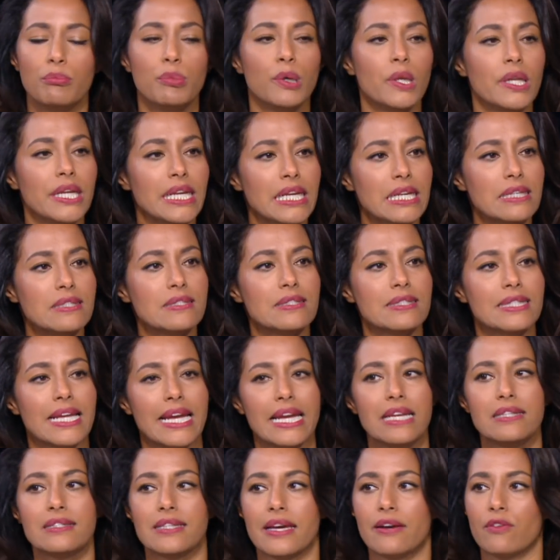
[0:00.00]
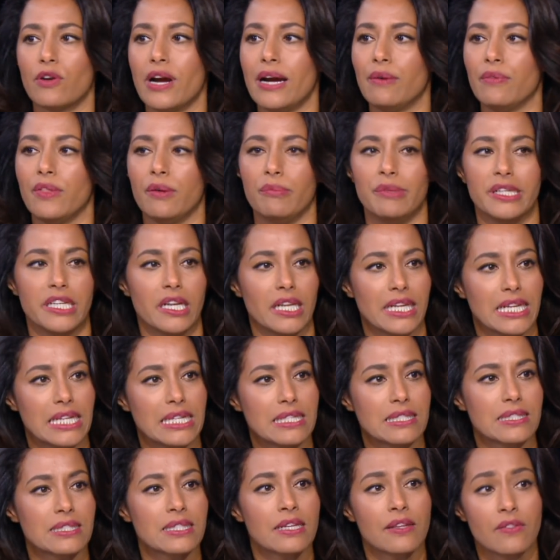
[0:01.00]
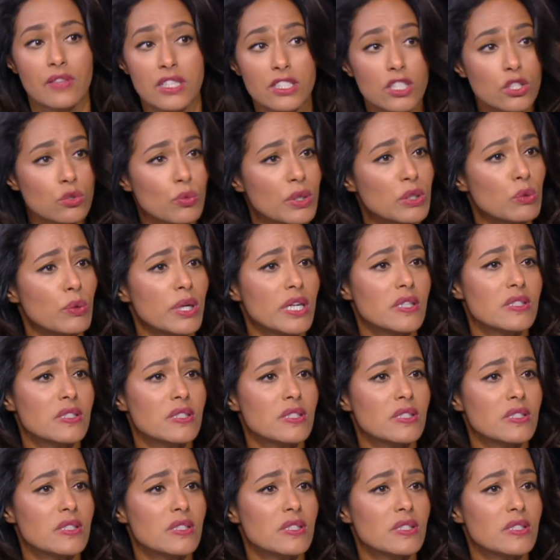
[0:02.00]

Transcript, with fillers: police states around the Middle East. This is what we're